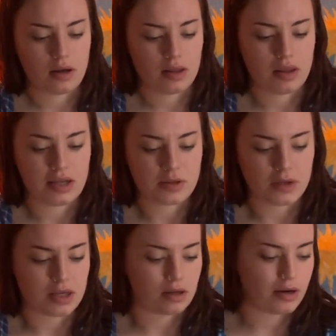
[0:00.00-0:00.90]
this
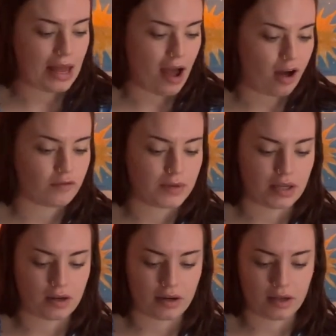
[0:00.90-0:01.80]
week I have
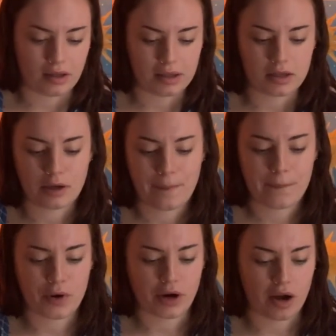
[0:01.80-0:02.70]
been kind of like
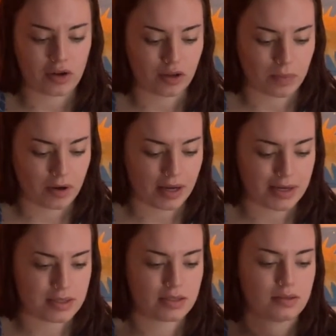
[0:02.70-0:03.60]

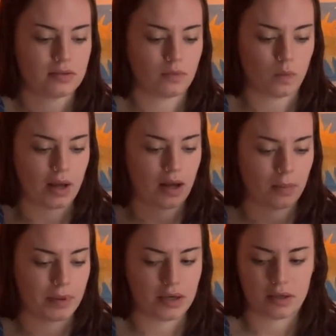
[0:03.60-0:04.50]
preoccupied with
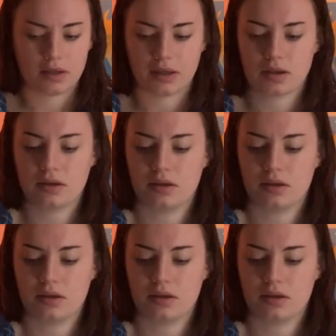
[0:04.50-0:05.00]
helping and like